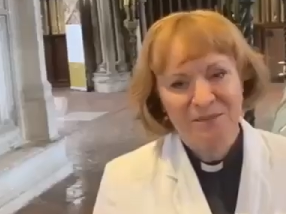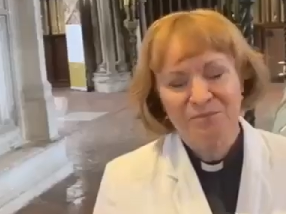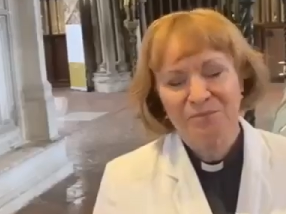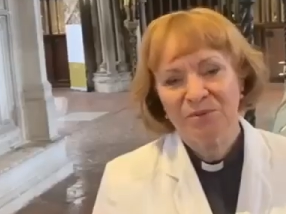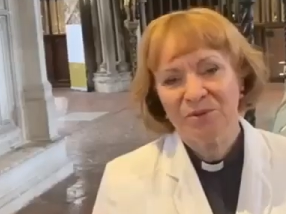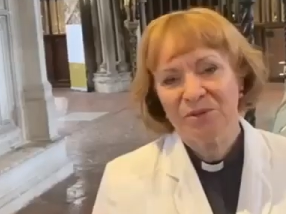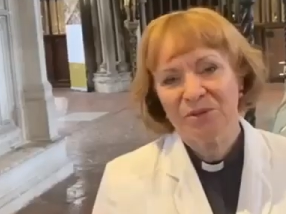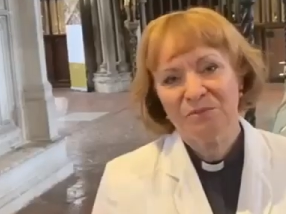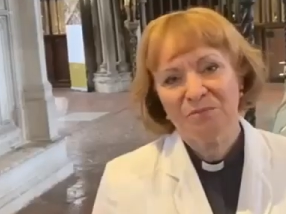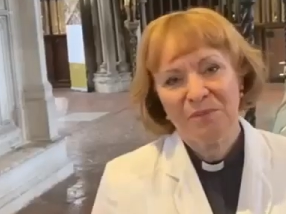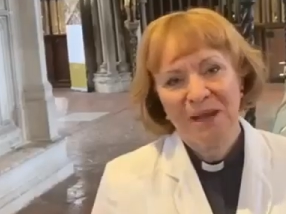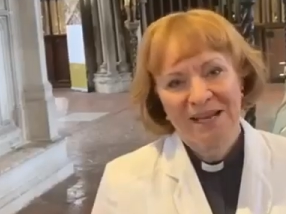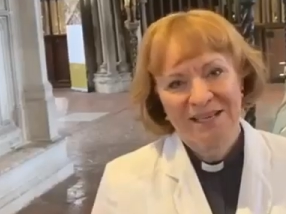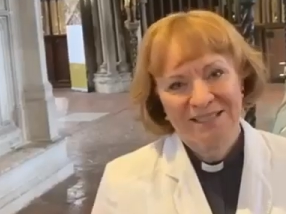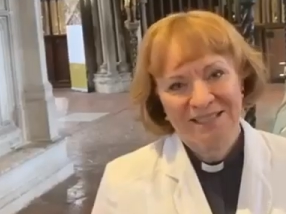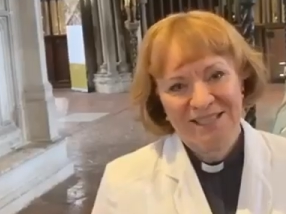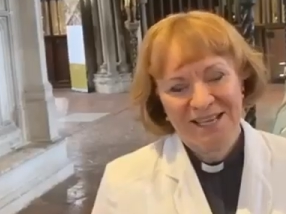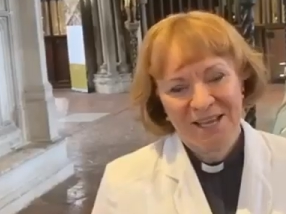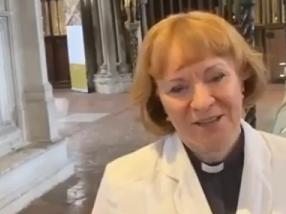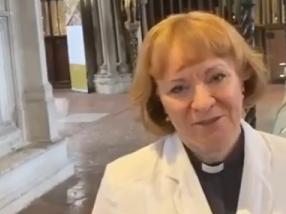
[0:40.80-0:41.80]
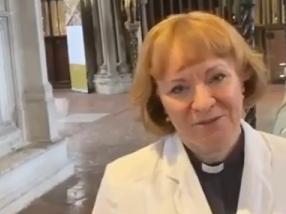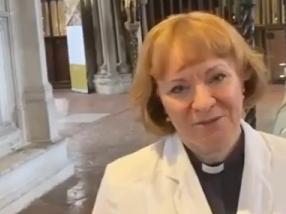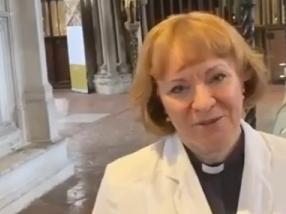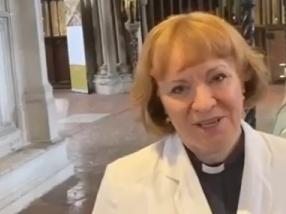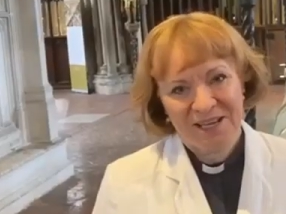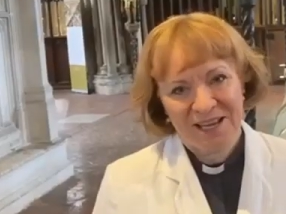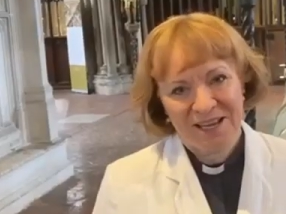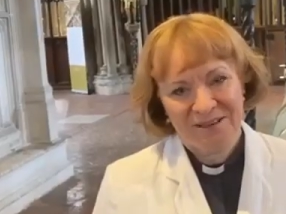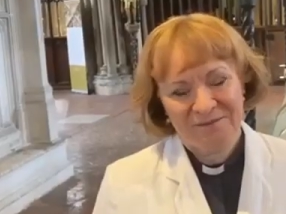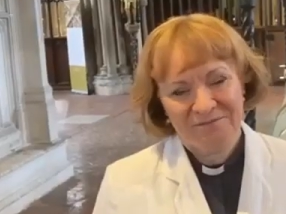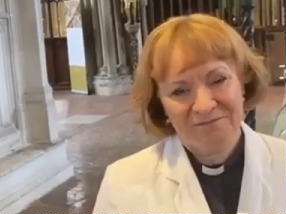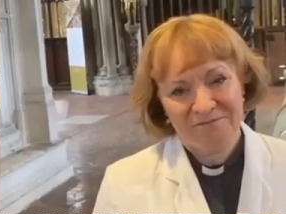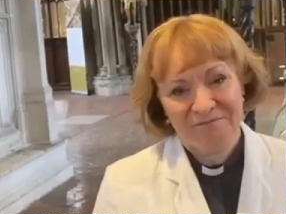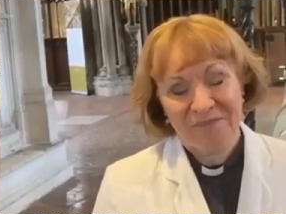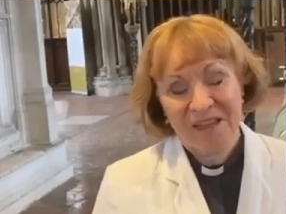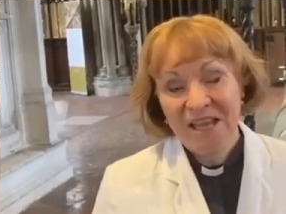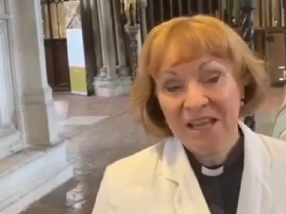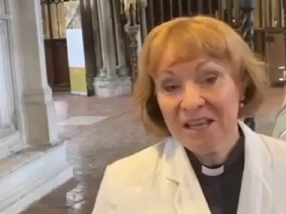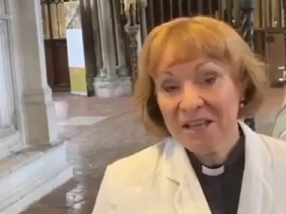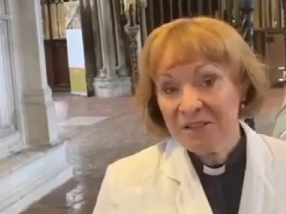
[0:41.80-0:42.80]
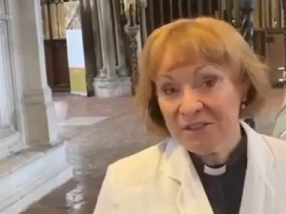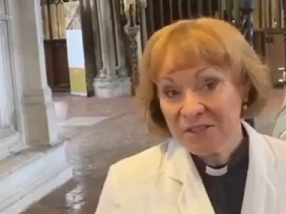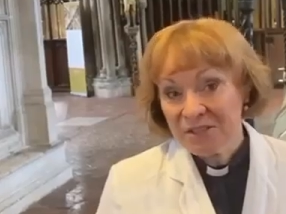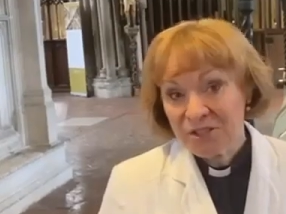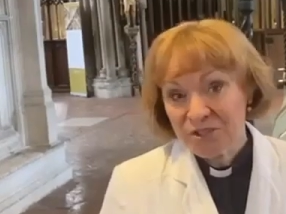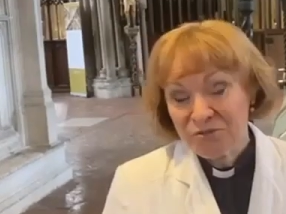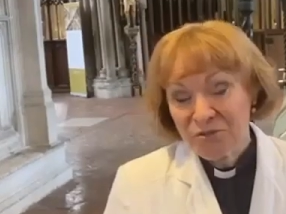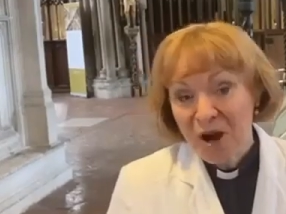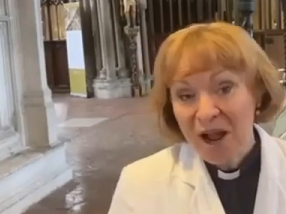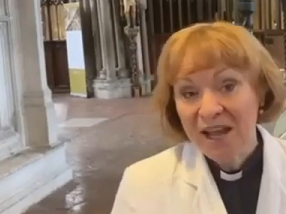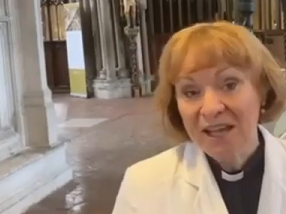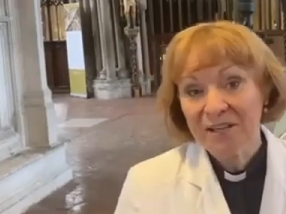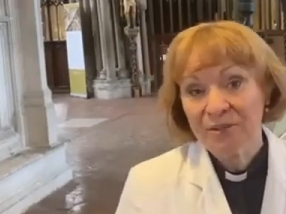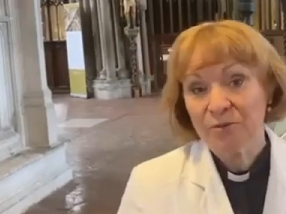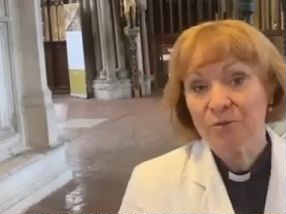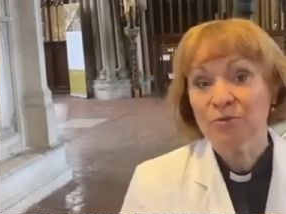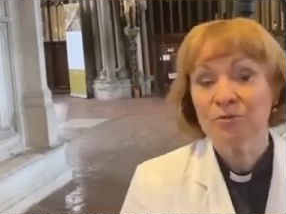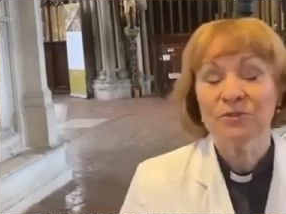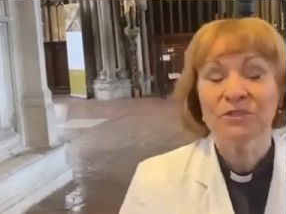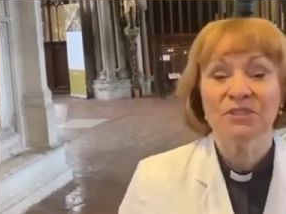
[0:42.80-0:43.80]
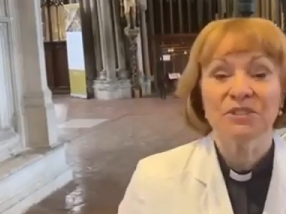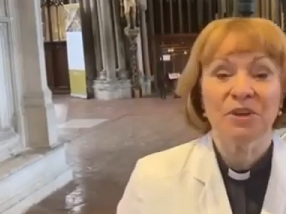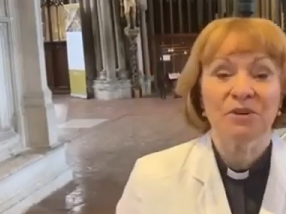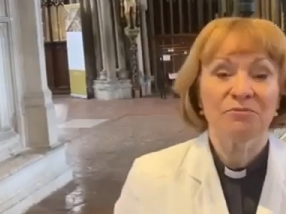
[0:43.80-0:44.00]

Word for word: and put them back together again. The shrine also